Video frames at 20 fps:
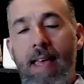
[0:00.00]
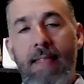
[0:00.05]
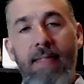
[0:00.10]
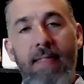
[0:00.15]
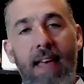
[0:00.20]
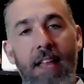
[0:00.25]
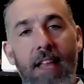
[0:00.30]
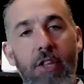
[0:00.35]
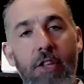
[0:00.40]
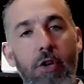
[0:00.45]

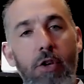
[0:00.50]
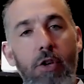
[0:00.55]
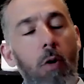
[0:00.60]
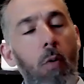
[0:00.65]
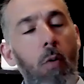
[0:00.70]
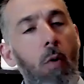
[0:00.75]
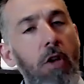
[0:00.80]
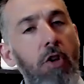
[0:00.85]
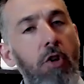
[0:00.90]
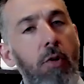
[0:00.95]
And that you
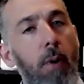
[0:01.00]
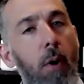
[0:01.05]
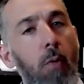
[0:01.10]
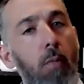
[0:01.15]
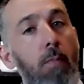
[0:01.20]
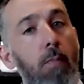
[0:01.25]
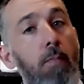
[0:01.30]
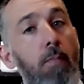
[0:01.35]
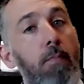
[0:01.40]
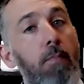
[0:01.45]
don't want your
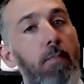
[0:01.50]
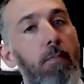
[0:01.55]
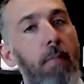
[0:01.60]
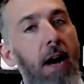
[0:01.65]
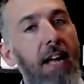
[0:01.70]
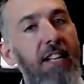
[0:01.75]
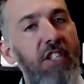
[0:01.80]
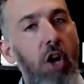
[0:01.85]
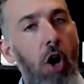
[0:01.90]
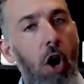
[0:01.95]
boat
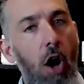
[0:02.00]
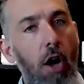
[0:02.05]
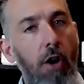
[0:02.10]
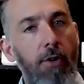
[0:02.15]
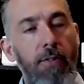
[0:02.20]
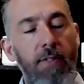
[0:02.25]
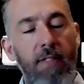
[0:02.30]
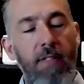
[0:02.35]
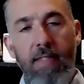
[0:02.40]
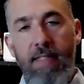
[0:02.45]
much
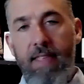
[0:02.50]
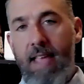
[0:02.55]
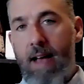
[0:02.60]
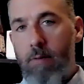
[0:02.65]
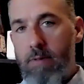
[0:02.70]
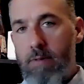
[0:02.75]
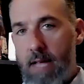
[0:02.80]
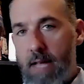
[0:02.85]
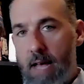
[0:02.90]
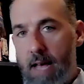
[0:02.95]
hotter than
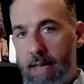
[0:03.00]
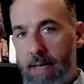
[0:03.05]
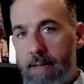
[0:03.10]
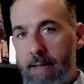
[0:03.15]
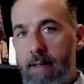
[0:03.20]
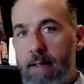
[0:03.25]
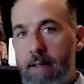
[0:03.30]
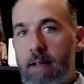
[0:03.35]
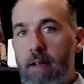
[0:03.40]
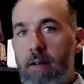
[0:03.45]
the outside,
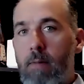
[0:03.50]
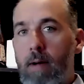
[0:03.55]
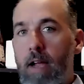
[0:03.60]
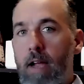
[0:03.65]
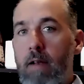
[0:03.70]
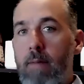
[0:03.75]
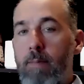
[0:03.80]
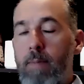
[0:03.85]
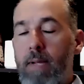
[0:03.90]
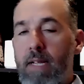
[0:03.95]

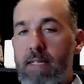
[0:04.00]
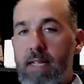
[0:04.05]
right?